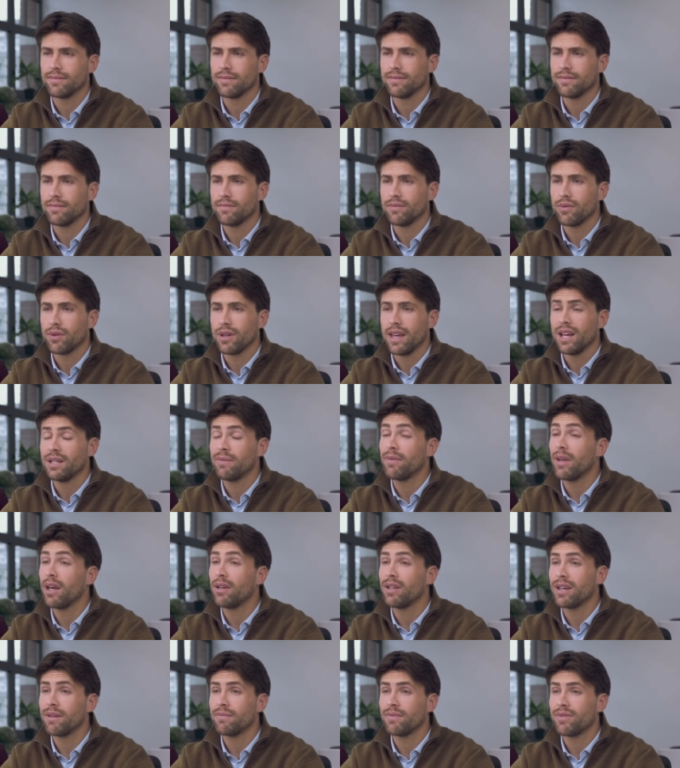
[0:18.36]
Forget
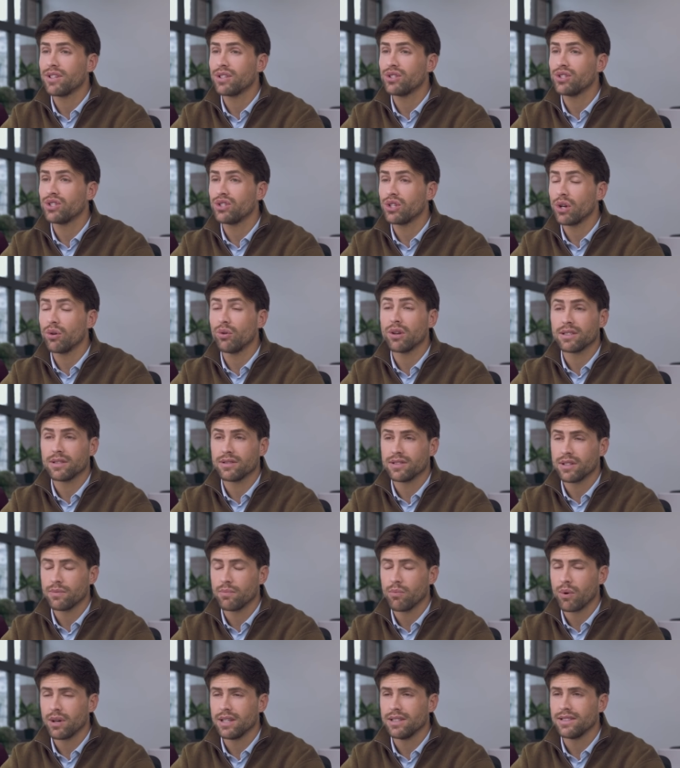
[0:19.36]
about empty showings
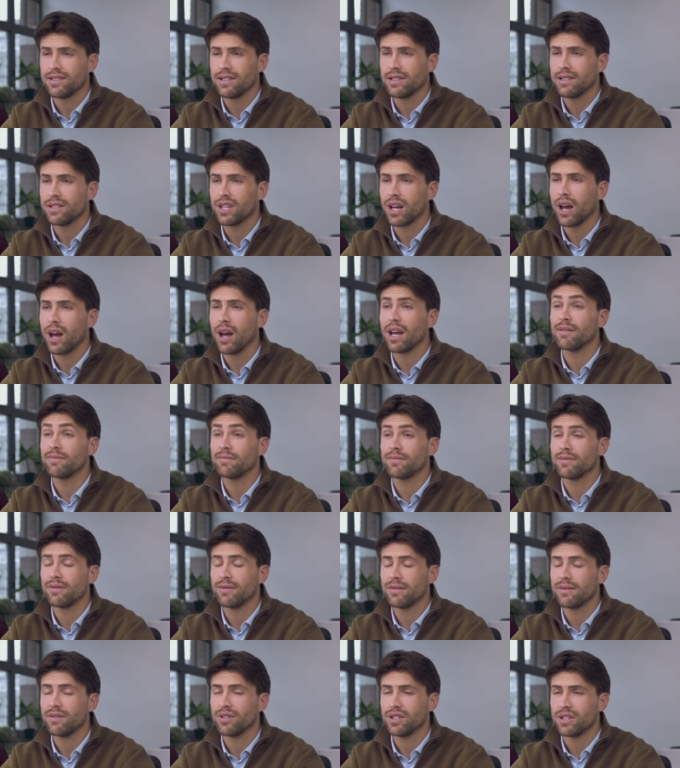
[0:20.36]
and wasted time.
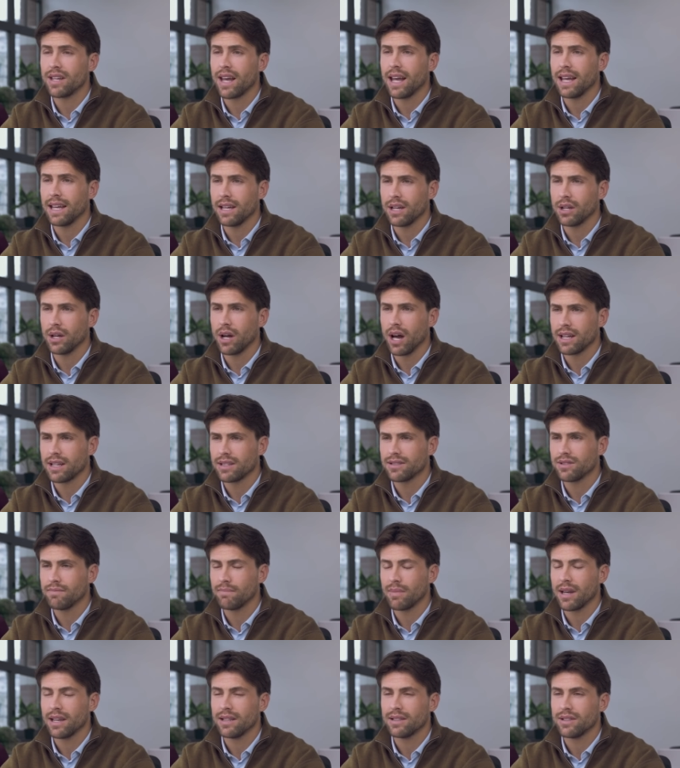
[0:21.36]
Today,
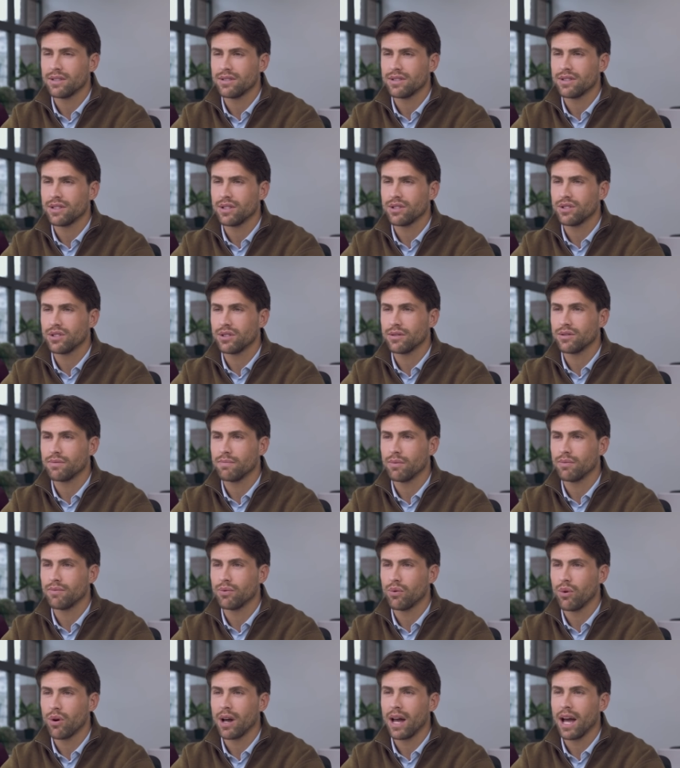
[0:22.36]
clients make decisions
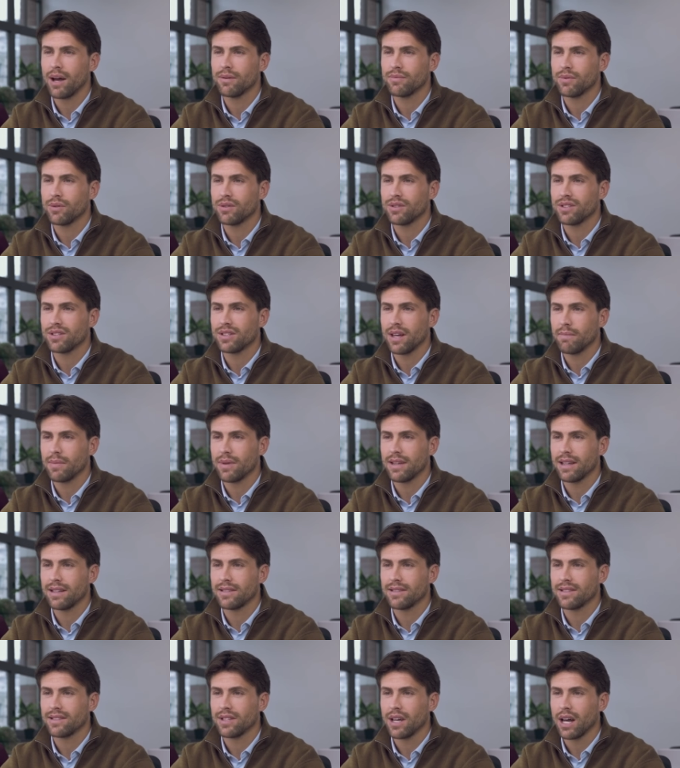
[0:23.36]
before ever stepping
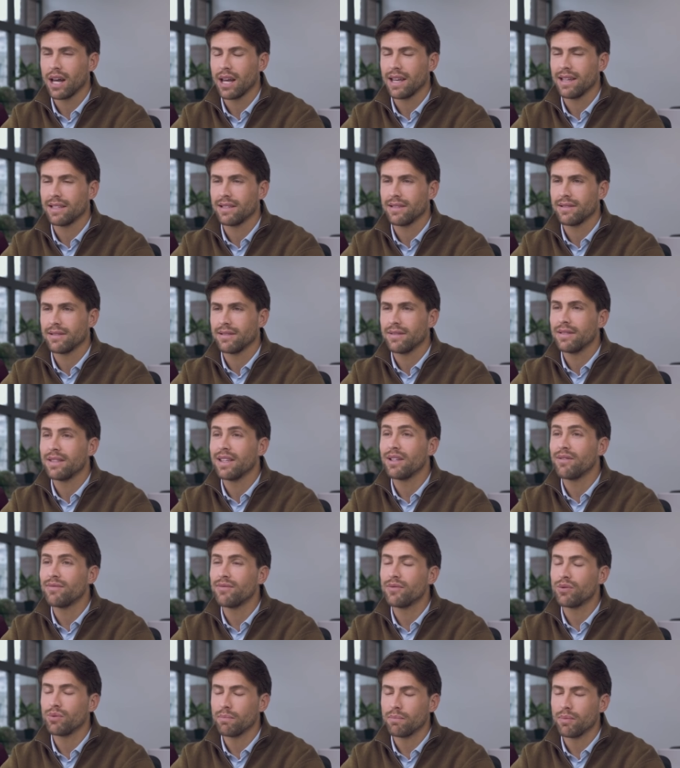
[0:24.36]
inside,
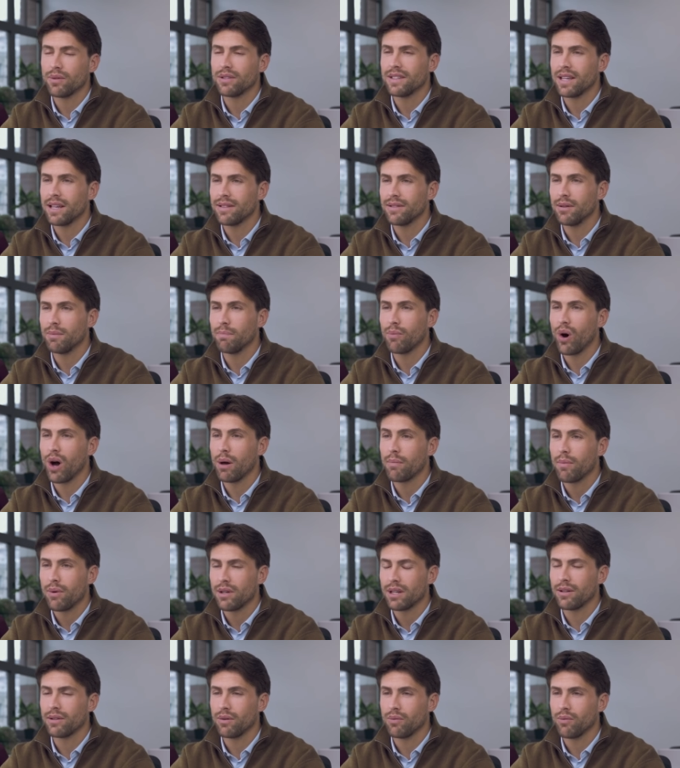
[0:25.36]
if you present the
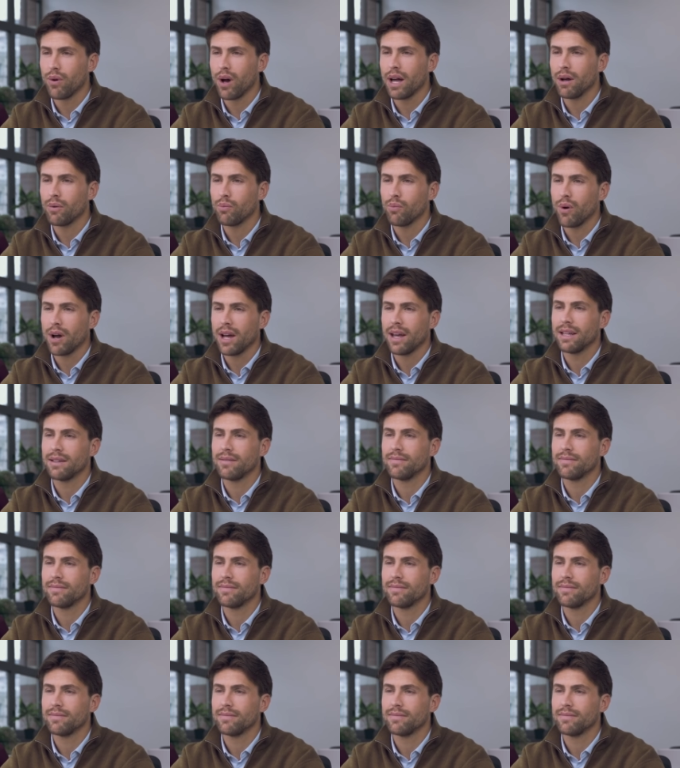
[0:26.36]
property the right way.